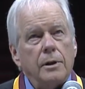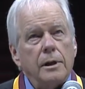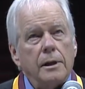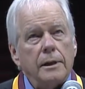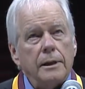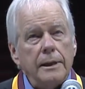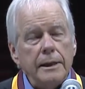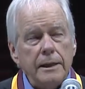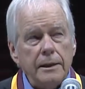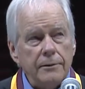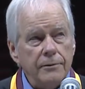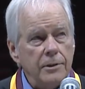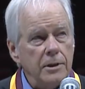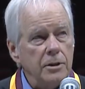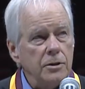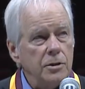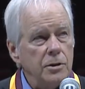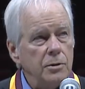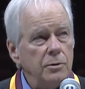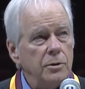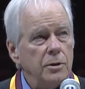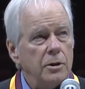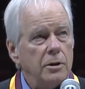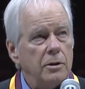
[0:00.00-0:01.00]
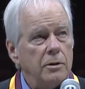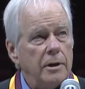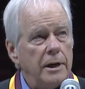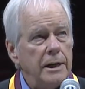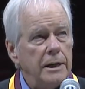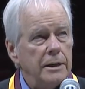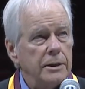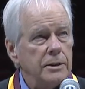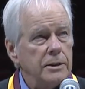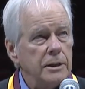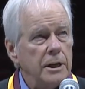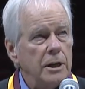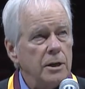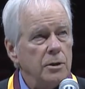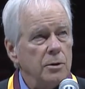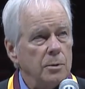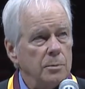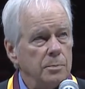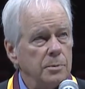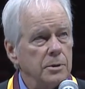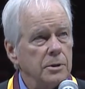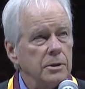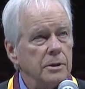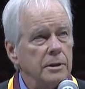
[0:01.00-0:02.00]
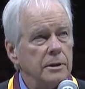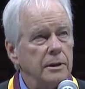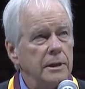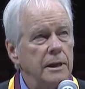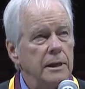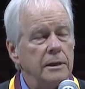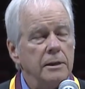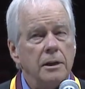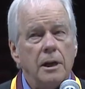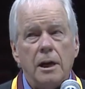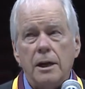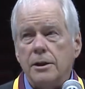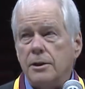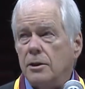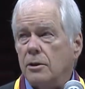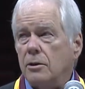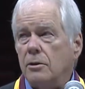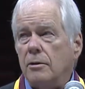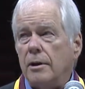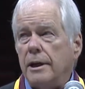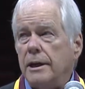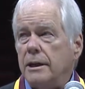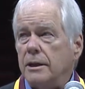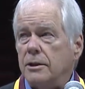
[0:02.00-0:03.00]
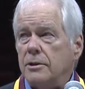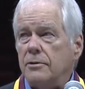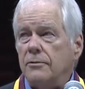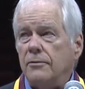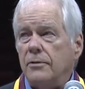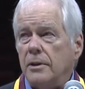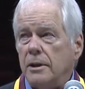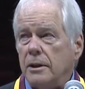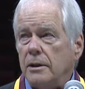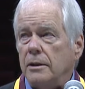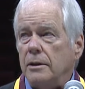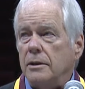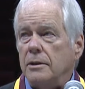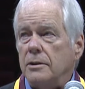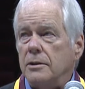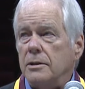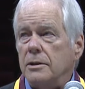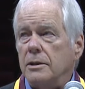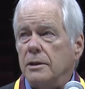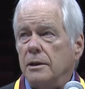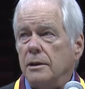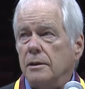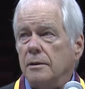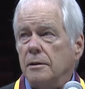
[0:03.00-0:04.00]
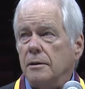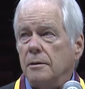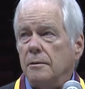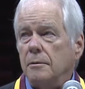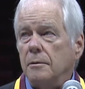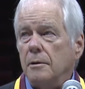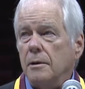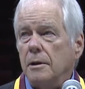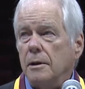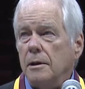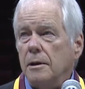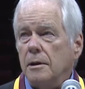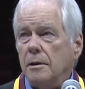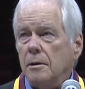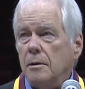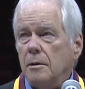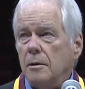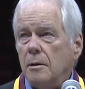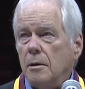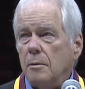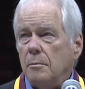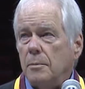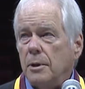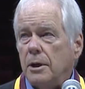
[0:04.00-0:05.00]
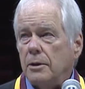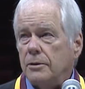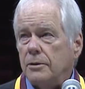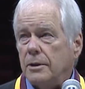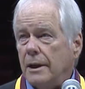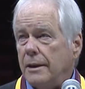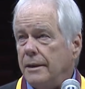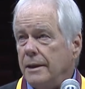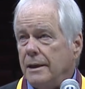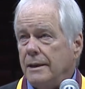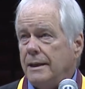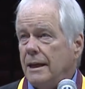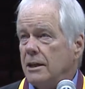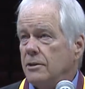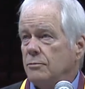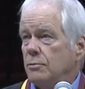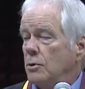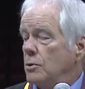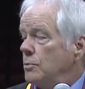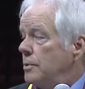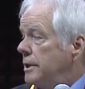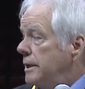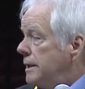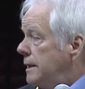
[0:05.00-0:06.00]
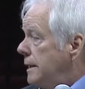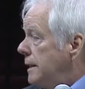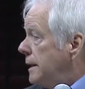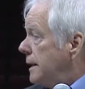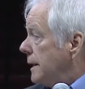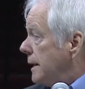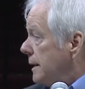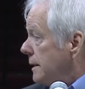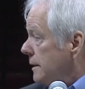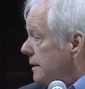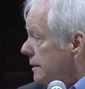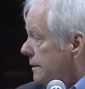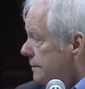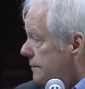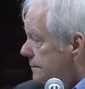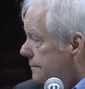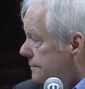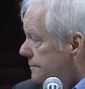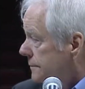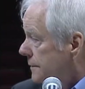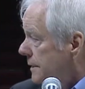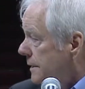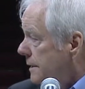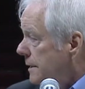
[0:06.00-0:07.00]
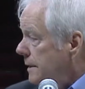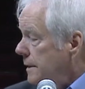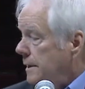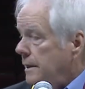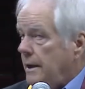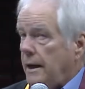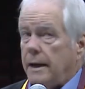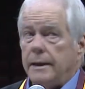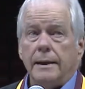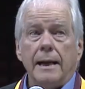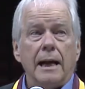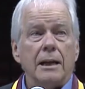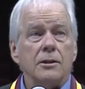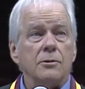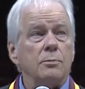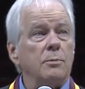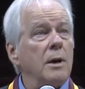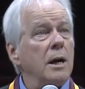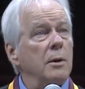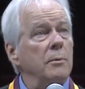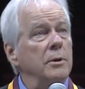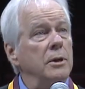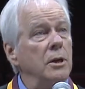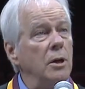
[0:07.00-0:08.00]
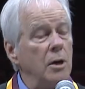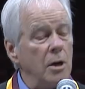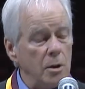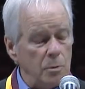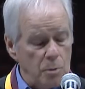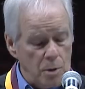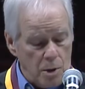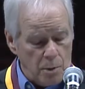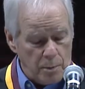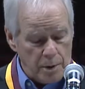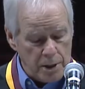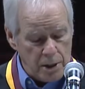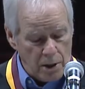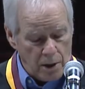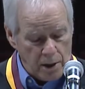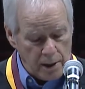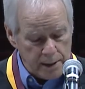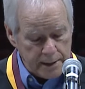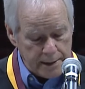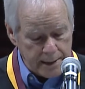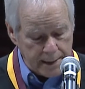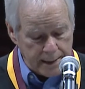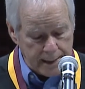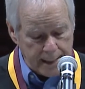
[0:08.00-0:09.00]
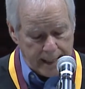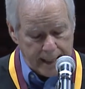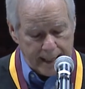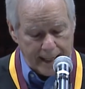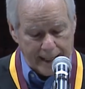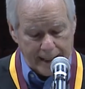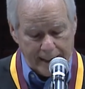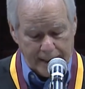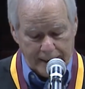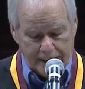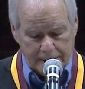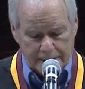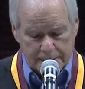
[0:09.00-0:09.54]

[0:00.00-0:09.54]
Live into your greatest hopes and not your greatest fears. Because I think that's what we did. And that's why we are where we are today.